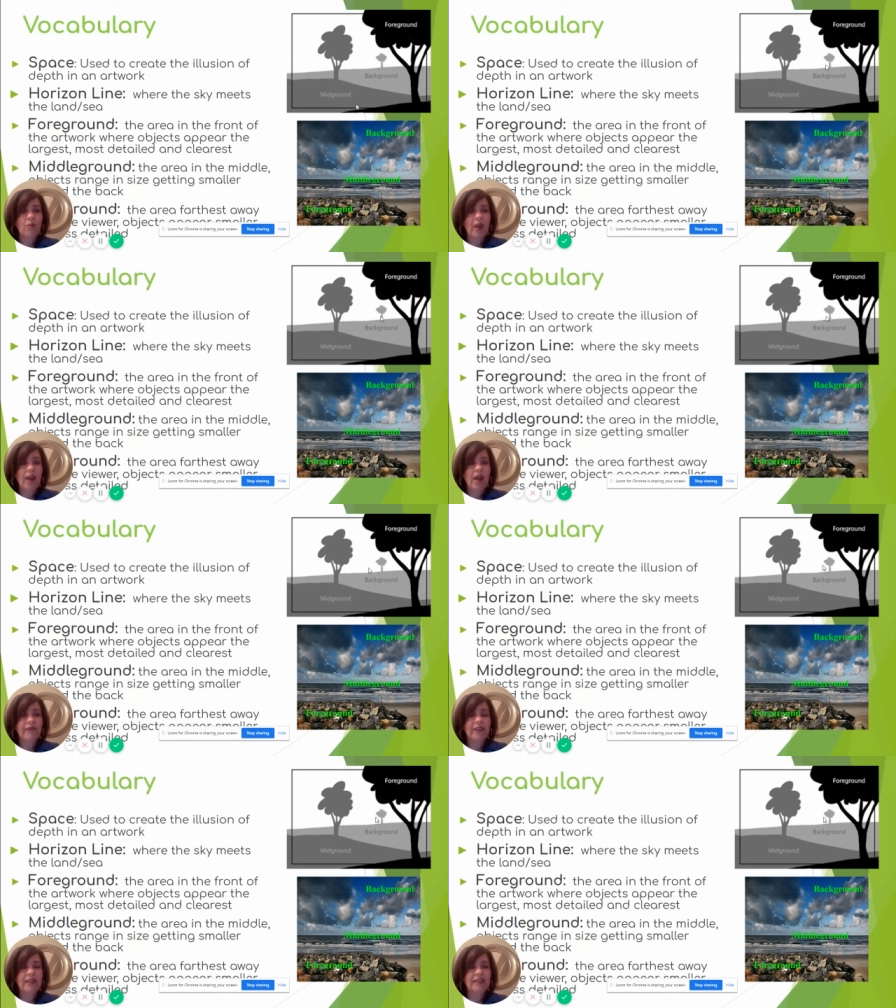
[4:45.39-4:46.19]
way
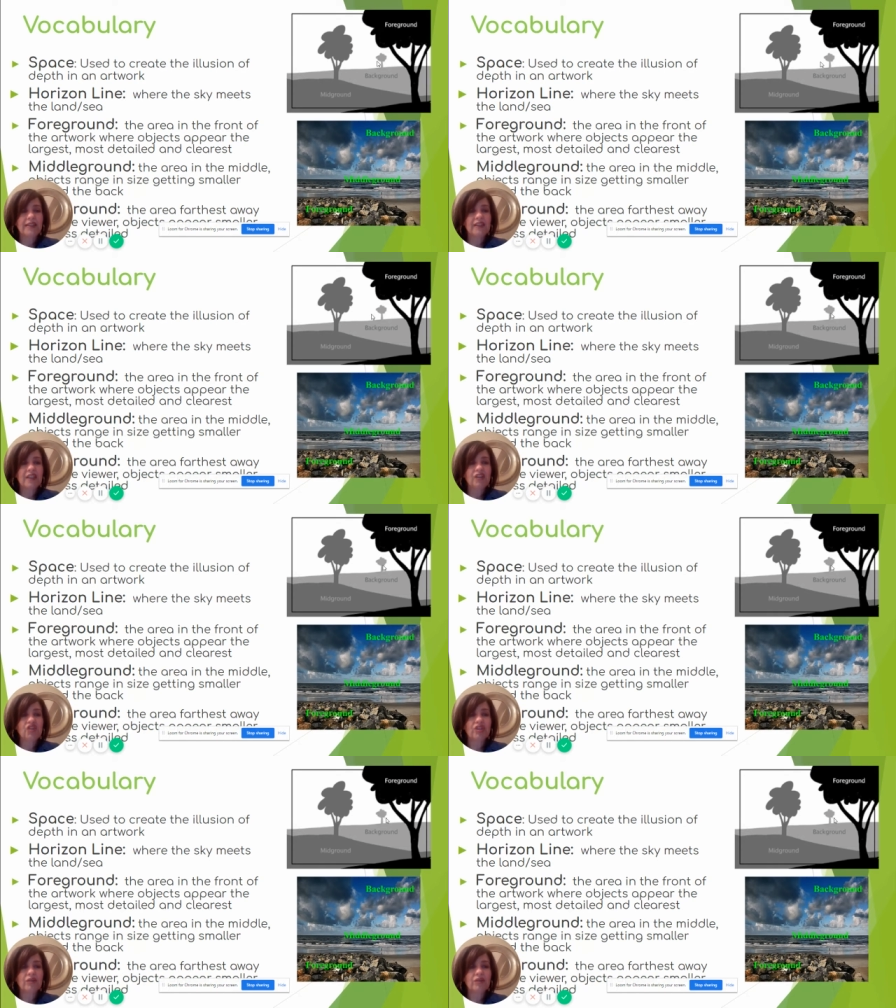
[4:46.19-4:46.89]
off in the distance.